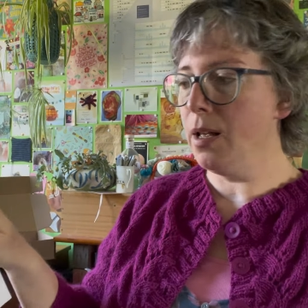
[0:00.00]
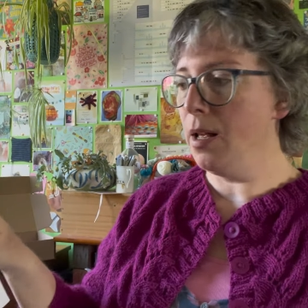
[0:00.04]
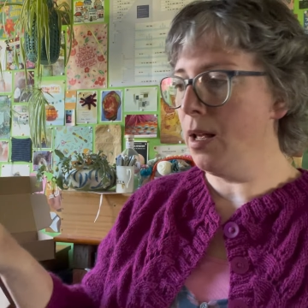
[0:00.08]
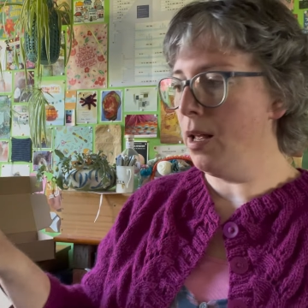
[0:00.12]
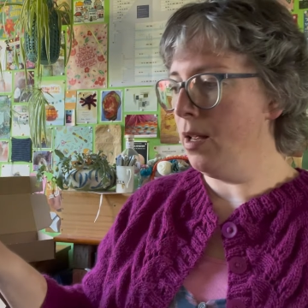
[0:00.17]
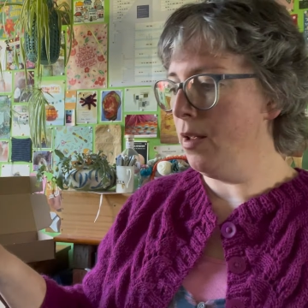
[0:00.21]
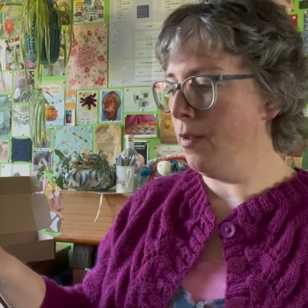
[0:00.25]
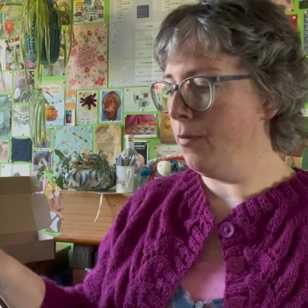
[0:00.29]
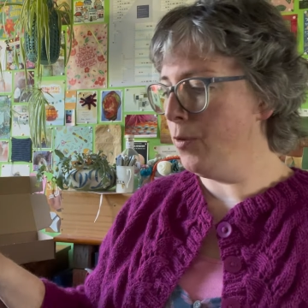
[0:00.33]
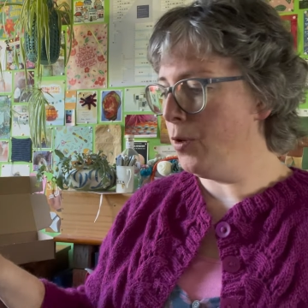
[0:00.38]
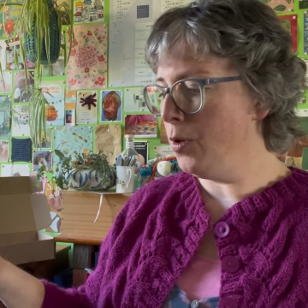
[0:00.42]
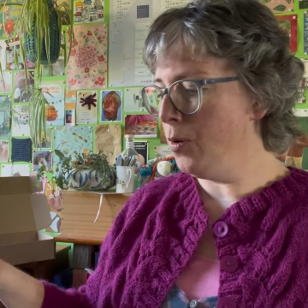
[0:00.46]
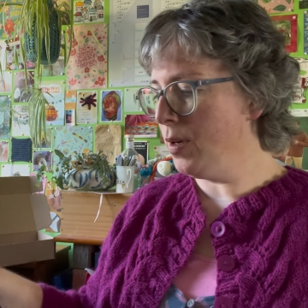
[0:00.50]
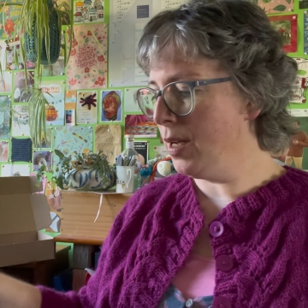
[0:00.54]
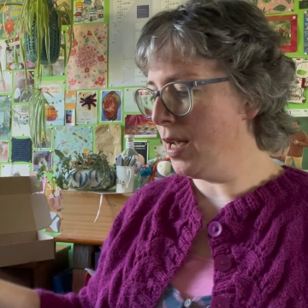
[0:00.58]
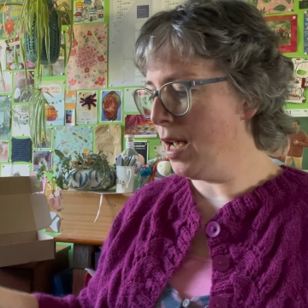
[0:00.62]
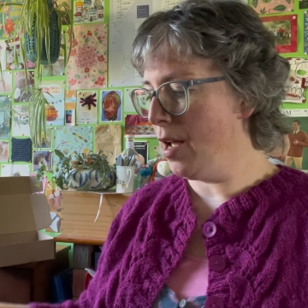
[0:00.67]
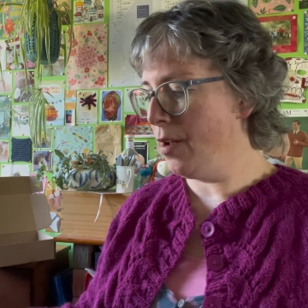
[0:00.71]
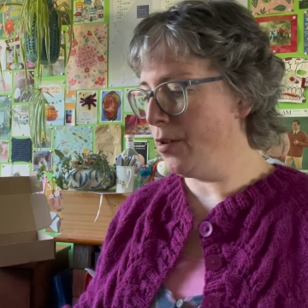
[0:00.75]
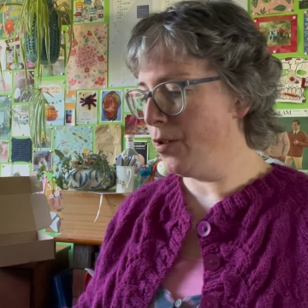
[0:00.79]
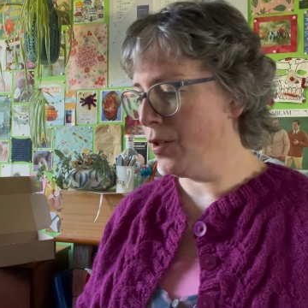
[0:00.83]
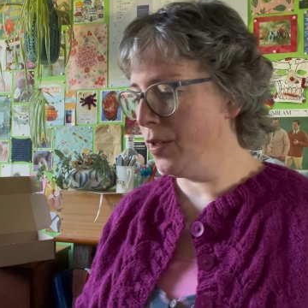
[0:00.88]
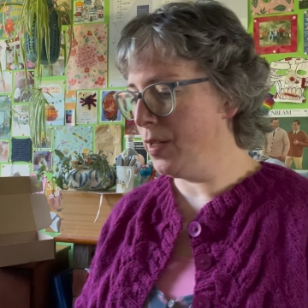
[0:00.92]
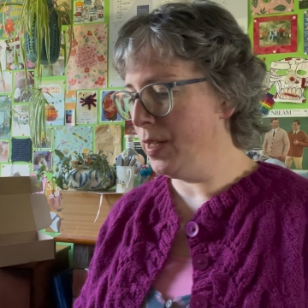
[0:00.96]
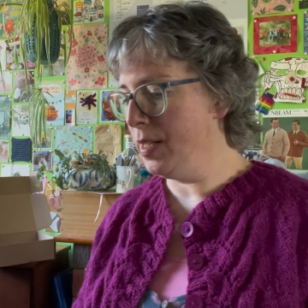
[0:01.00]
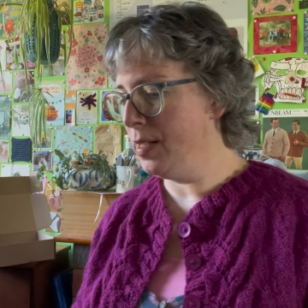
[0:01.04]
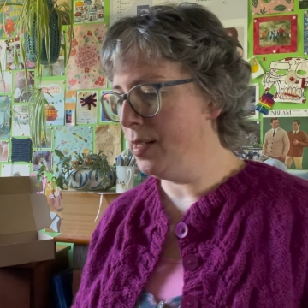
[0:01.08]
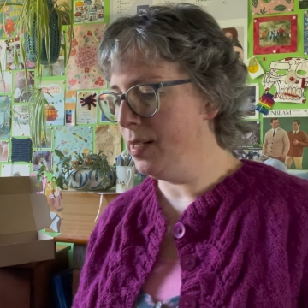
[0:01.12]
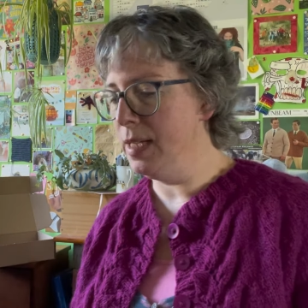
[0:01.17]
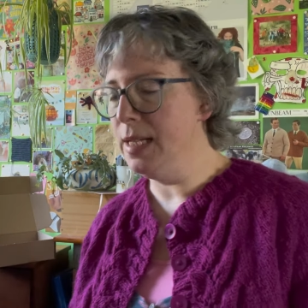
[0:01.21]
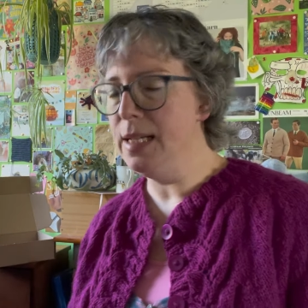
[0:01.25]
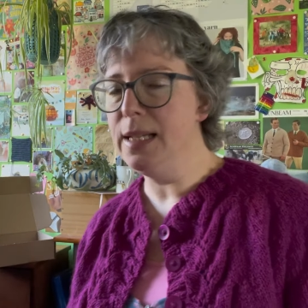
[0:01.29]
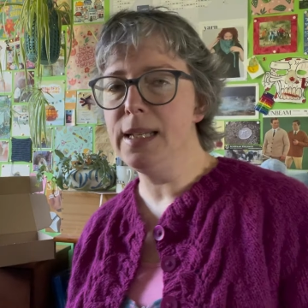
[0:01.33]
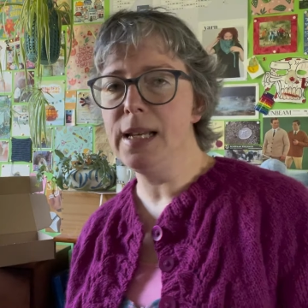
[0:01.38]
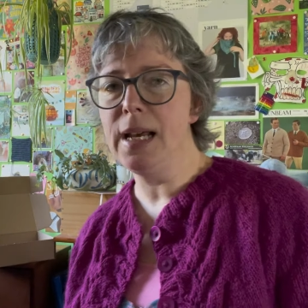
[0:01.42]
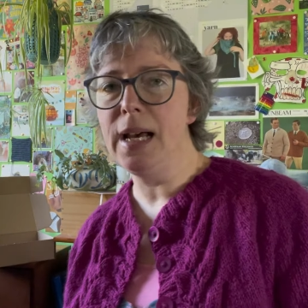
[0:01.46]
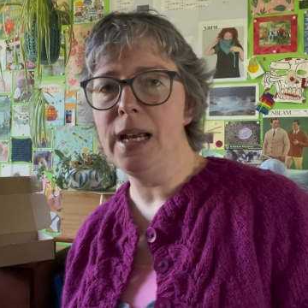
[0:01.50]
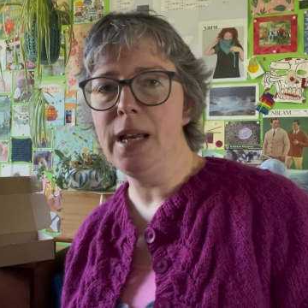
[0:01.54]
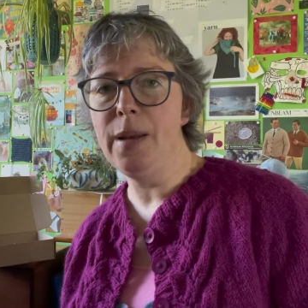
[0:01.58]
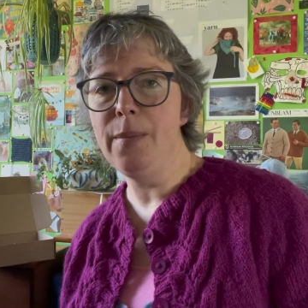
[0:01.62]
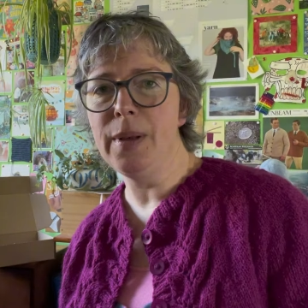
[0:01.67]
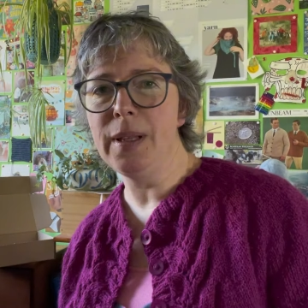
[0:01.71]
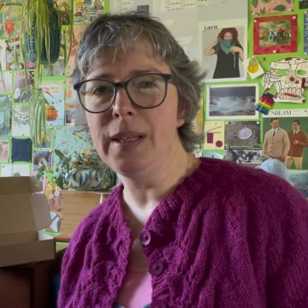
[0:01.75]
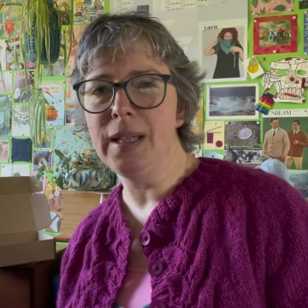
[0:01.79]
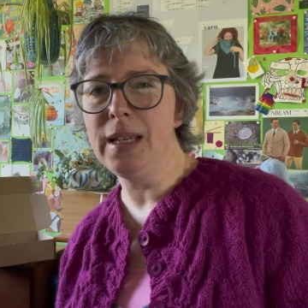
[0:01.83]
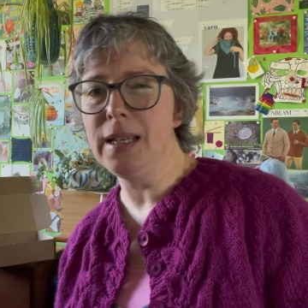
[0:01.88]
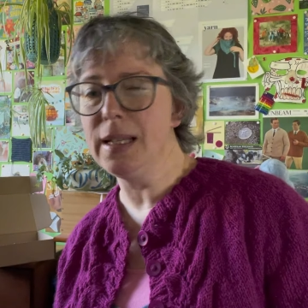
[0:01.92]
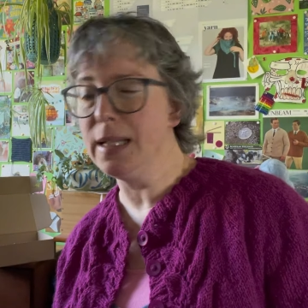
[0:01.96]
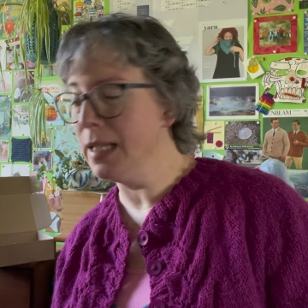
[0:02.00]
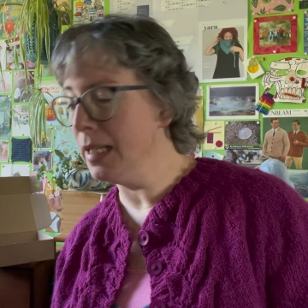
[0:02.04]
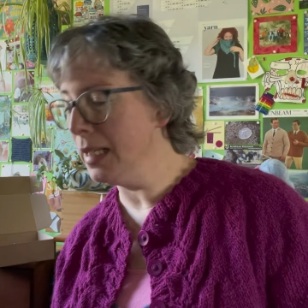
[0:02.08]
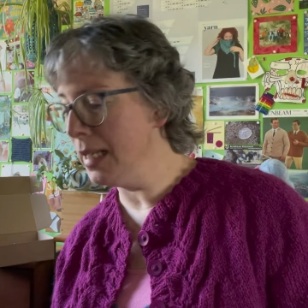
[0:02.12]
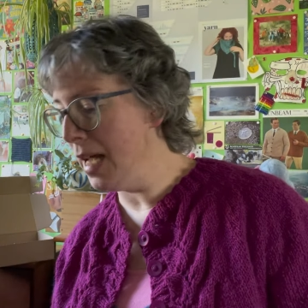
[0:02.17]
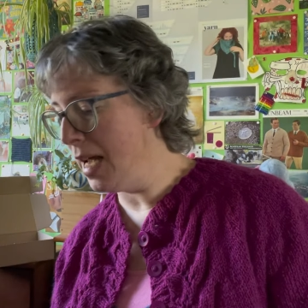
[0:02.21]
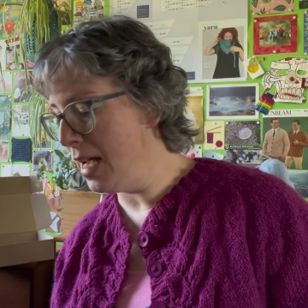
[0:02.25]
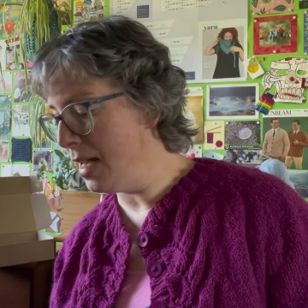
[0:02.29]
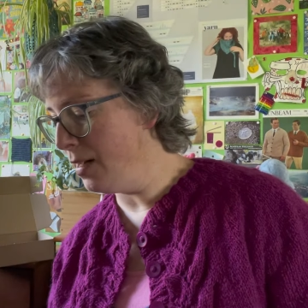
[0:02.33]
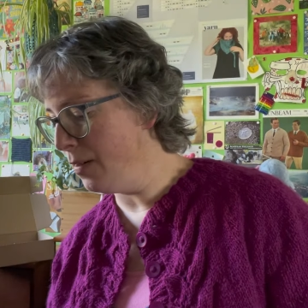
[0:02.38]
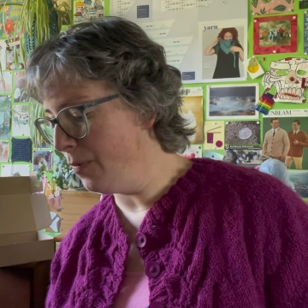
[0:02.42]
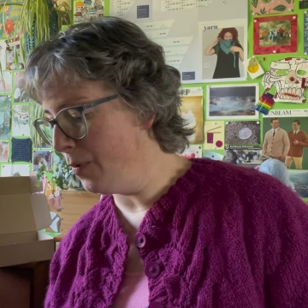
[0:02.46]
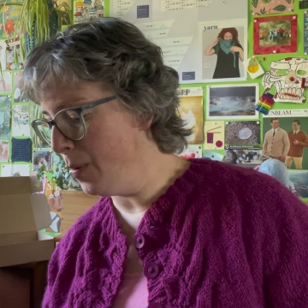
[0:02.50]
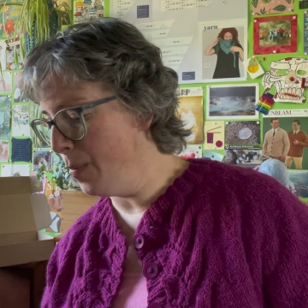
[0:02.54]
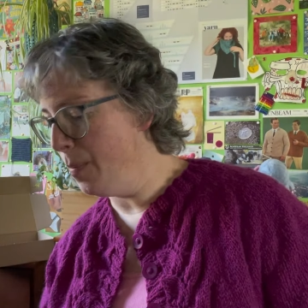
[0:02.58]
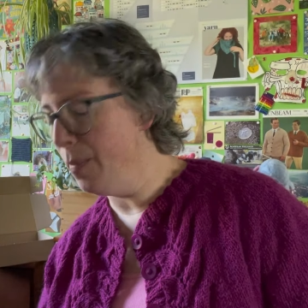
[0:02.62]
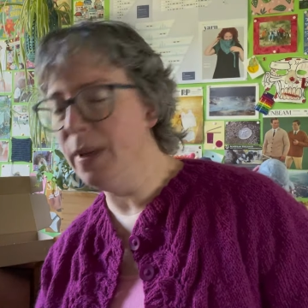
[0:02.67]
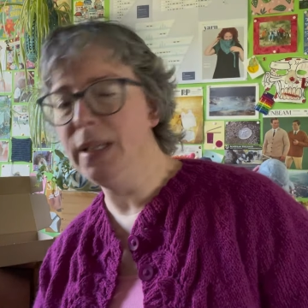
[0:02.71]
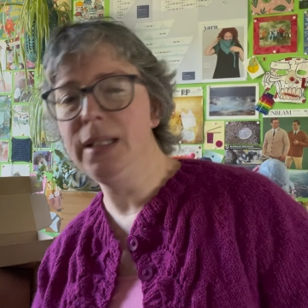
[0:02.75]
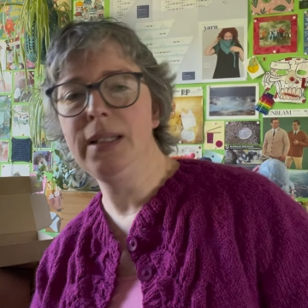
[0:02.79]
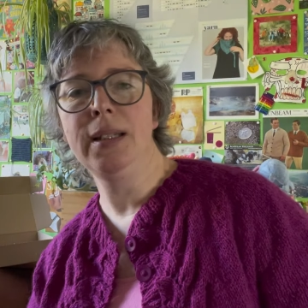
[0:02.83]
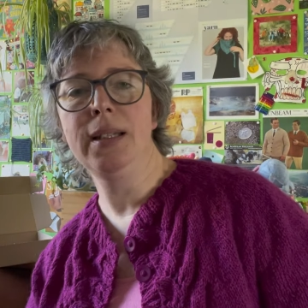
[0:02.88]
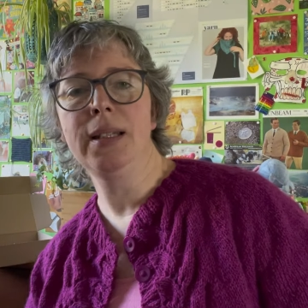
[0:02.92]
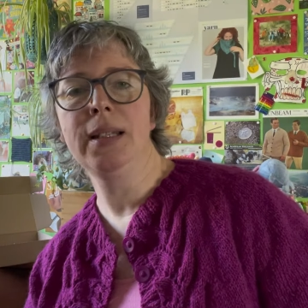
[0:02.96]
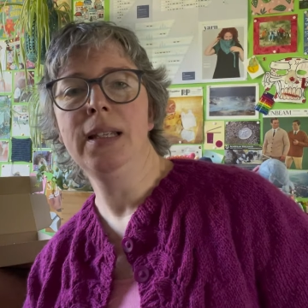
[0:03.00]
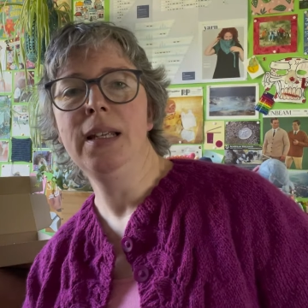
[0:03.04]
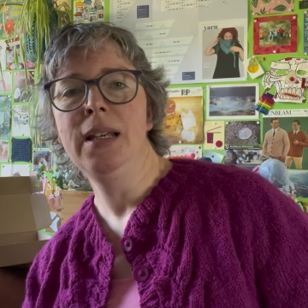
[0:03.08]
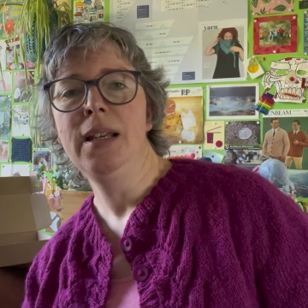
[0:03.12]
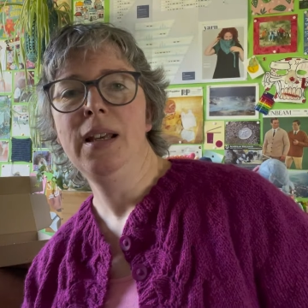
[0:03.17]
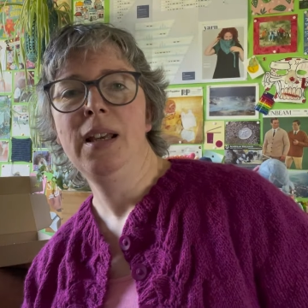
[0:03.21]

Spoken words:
If you catch this in time, I think until the end of the month,